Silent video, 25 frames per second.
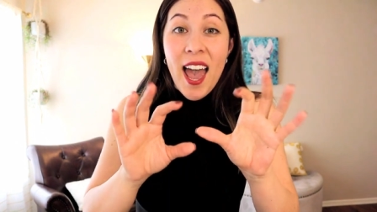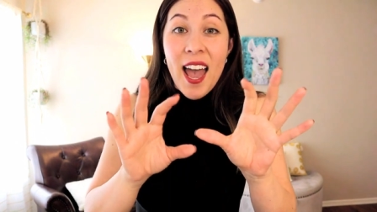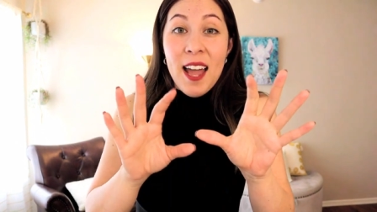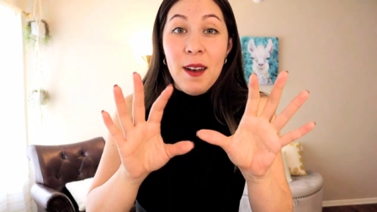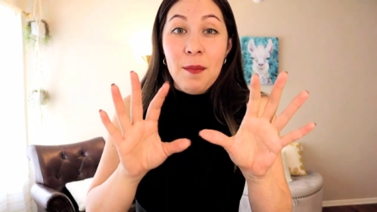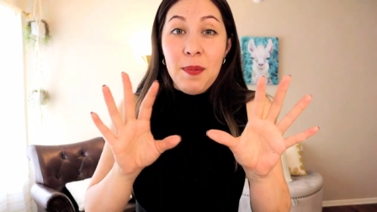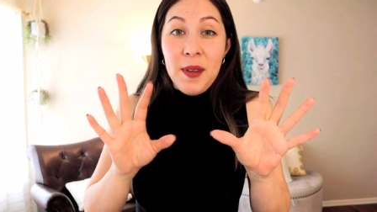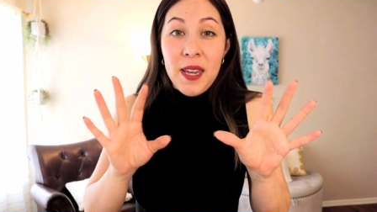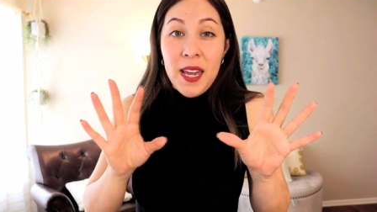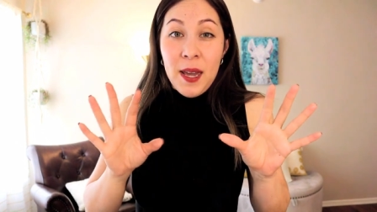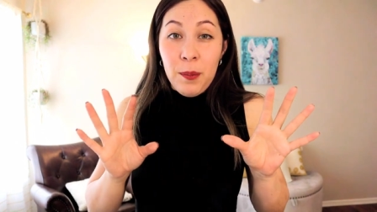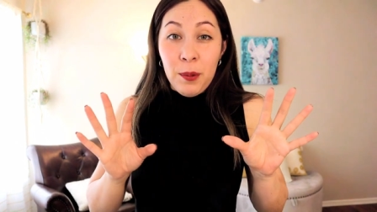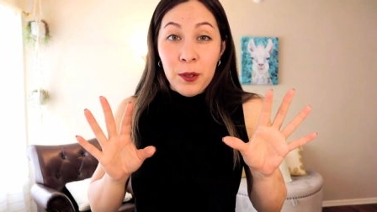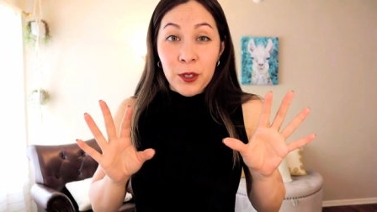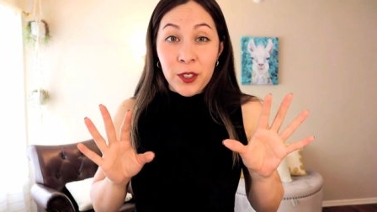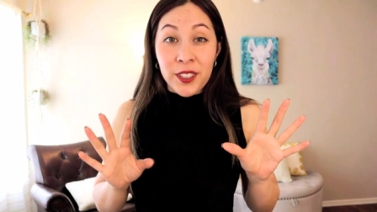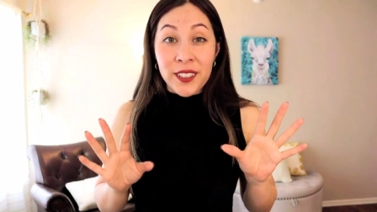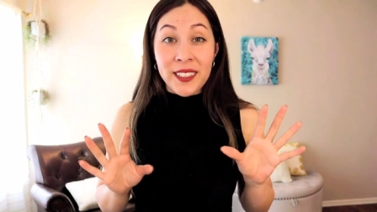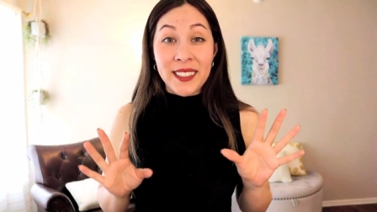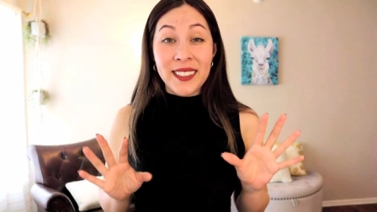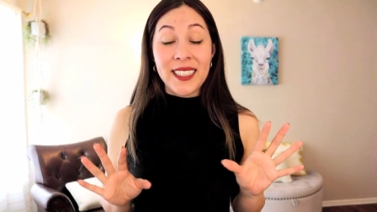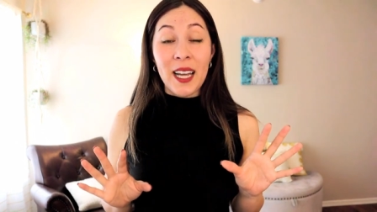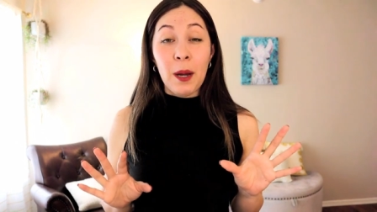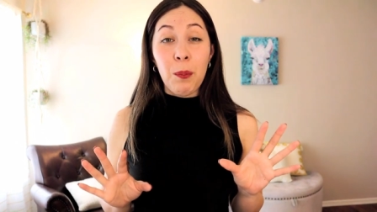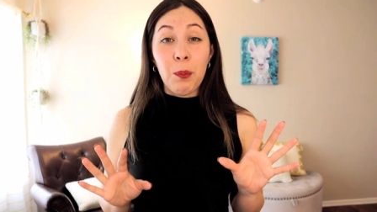and be able
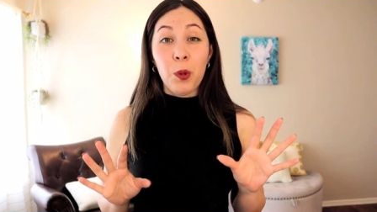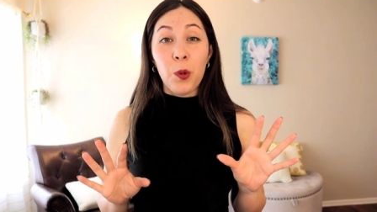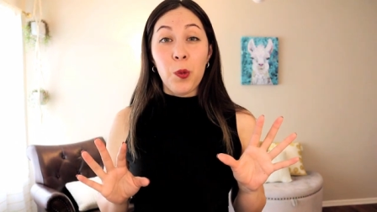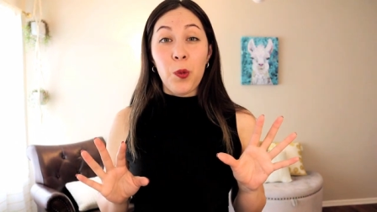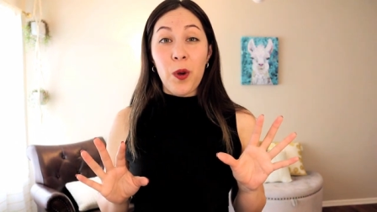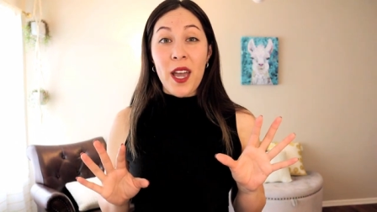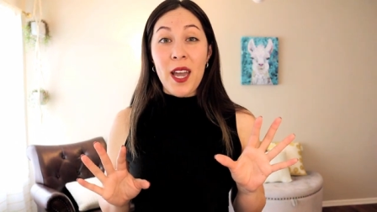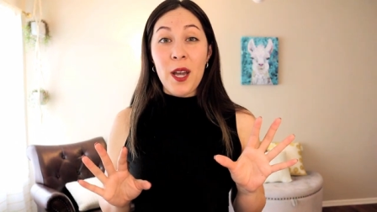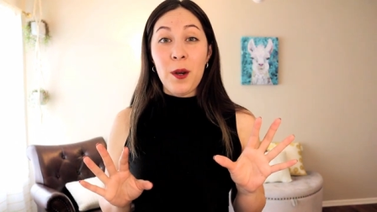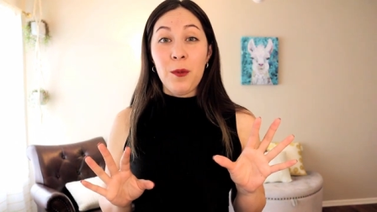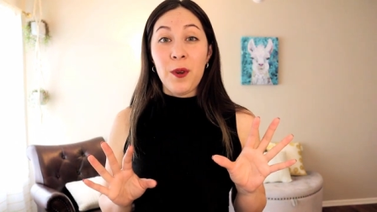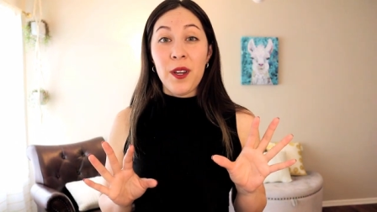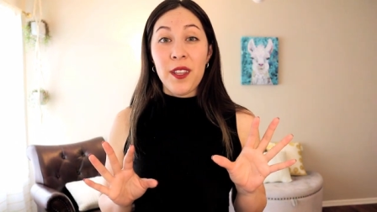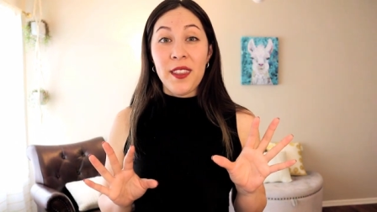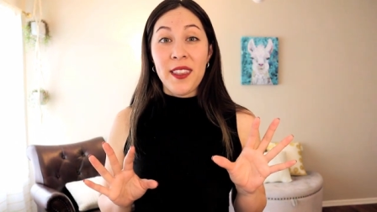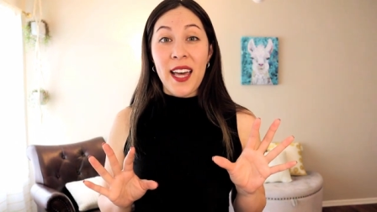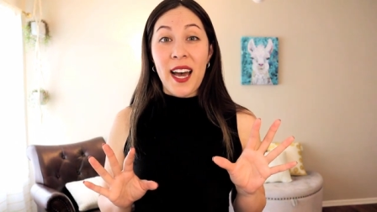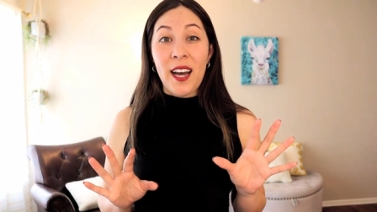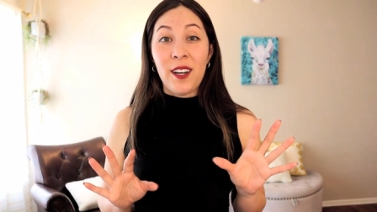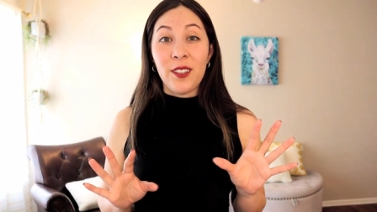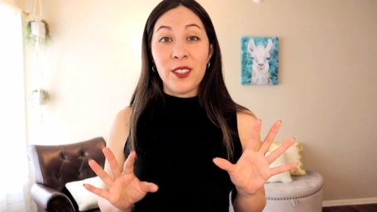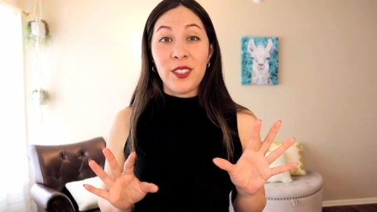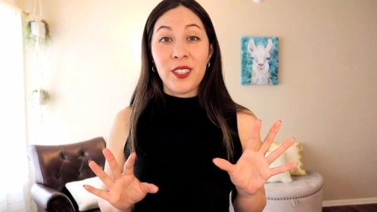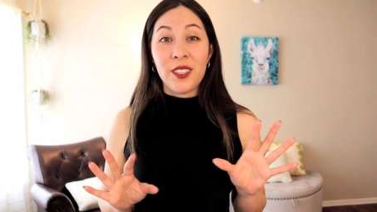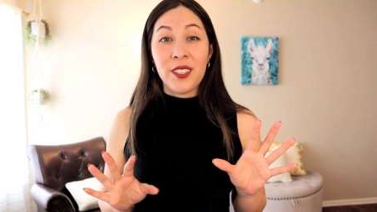to step away
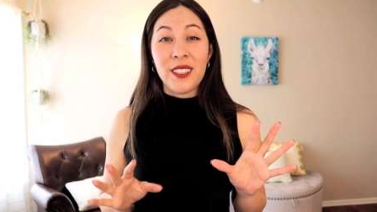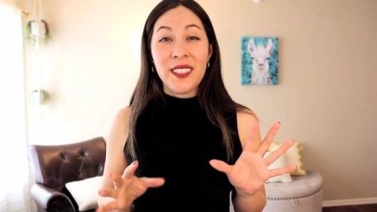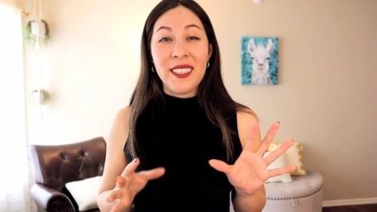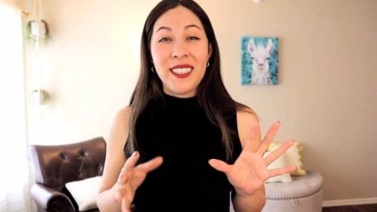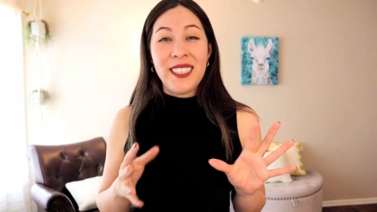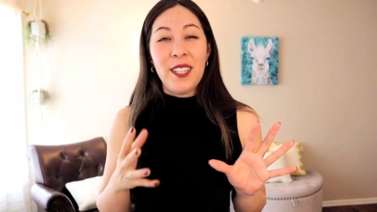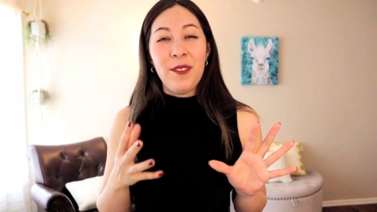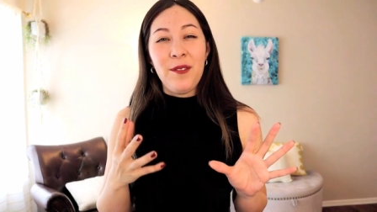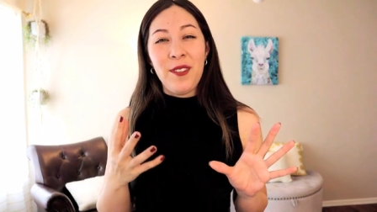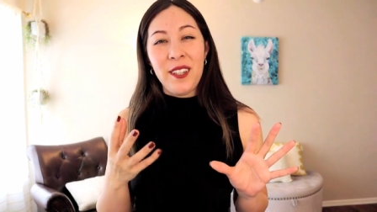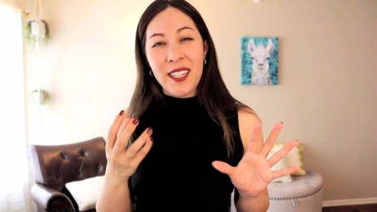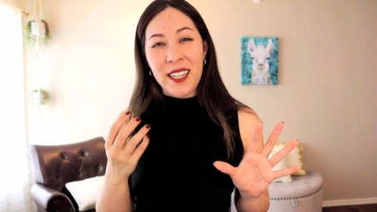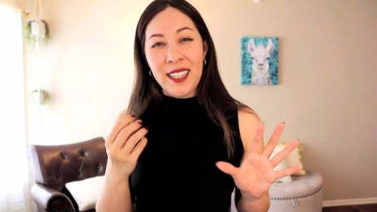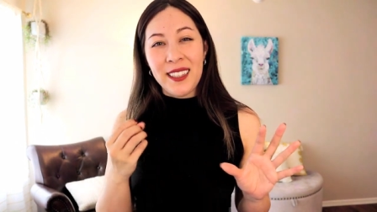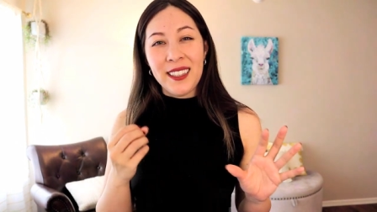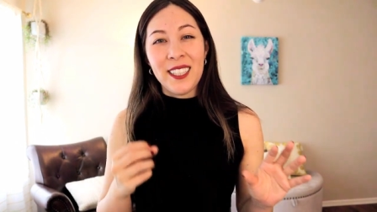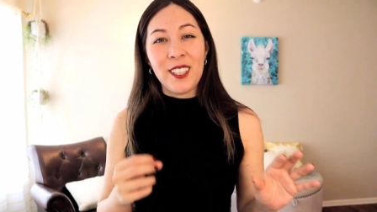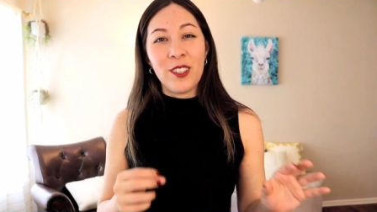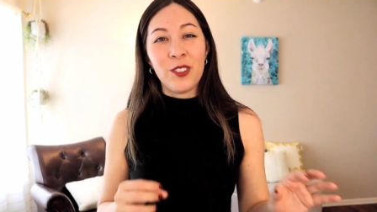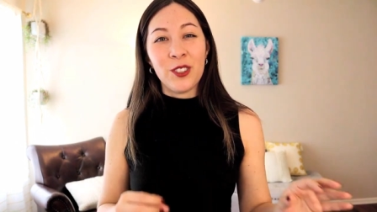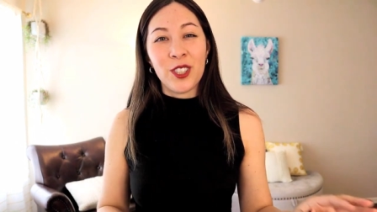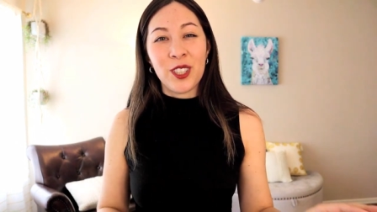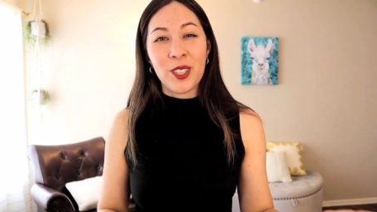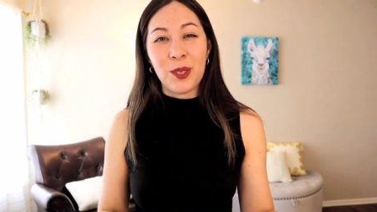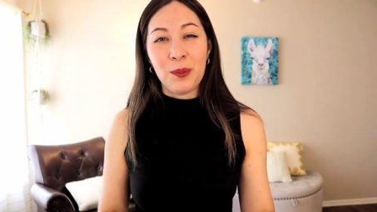without giving a
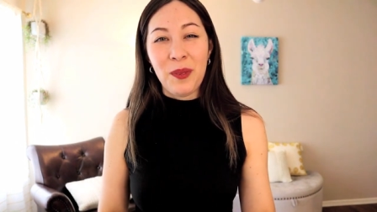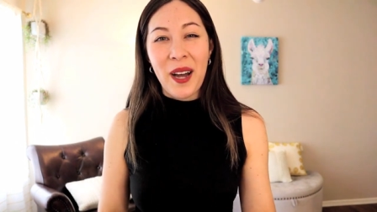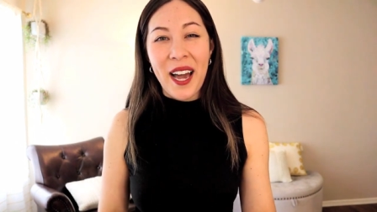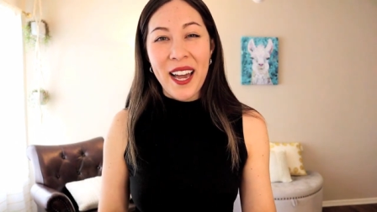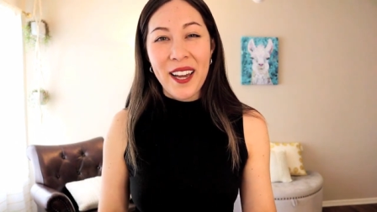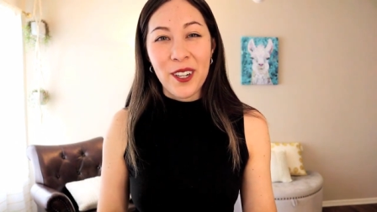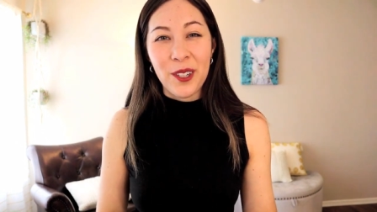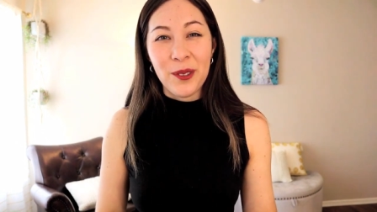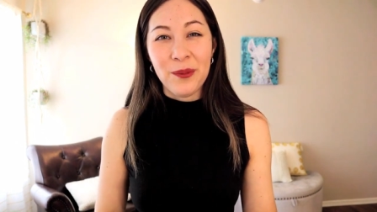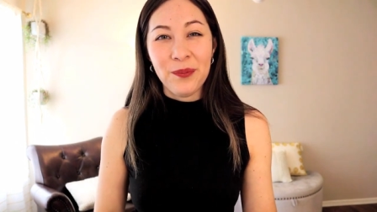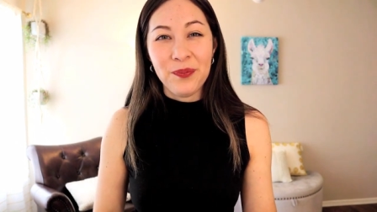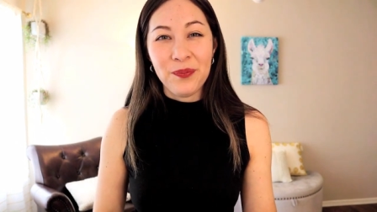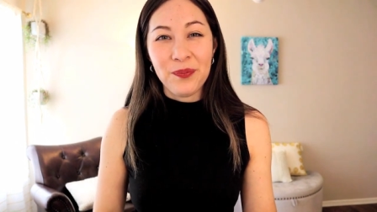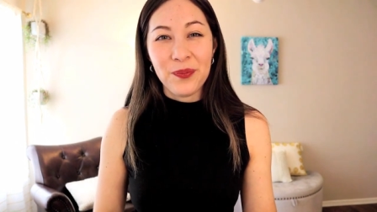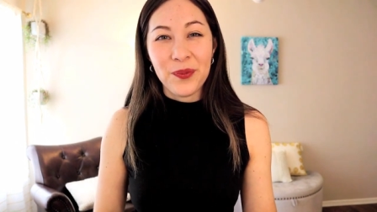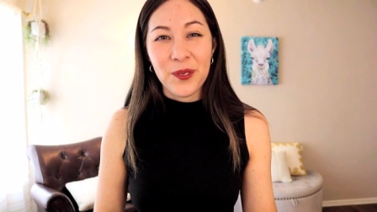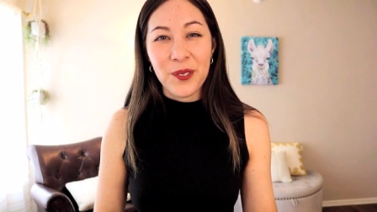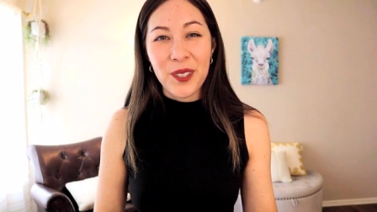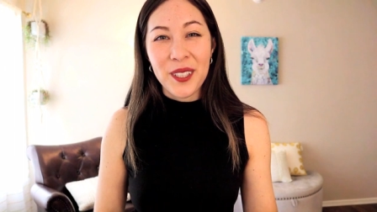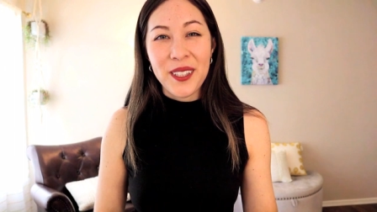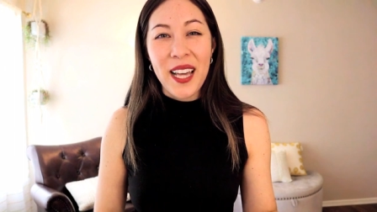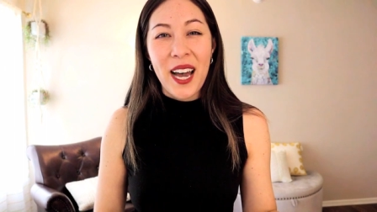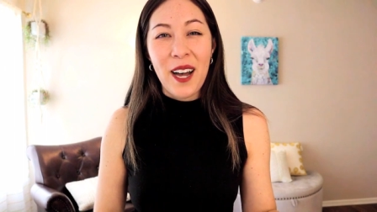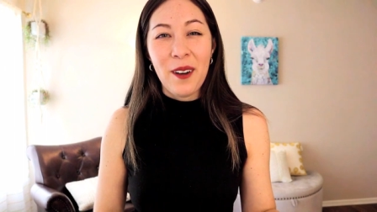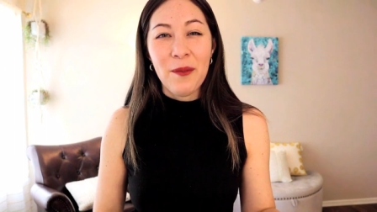little smile,
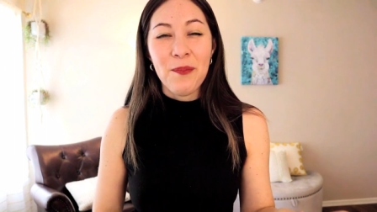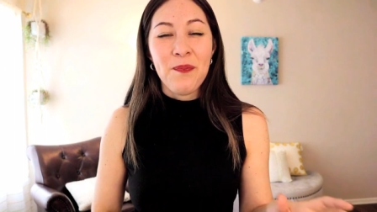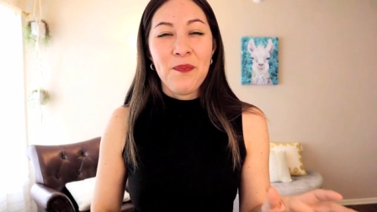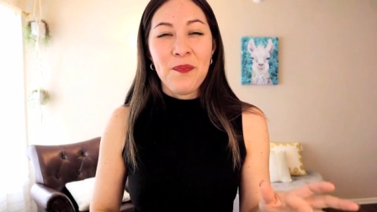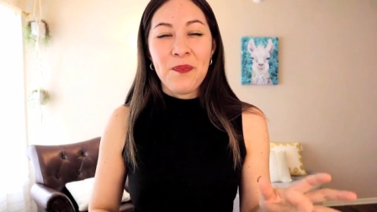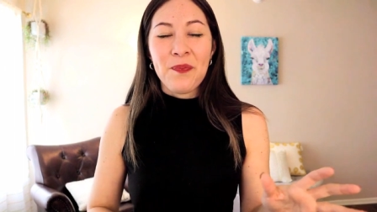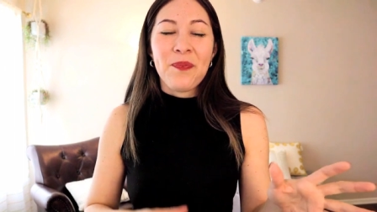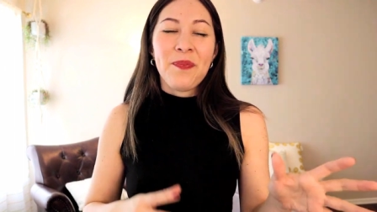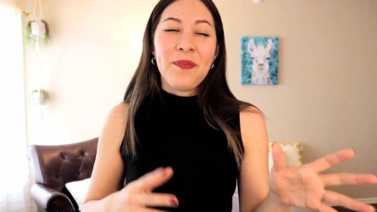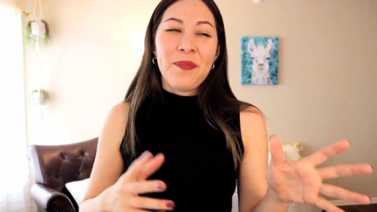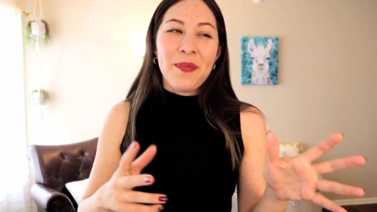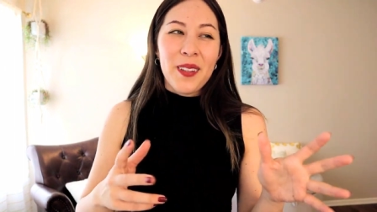without,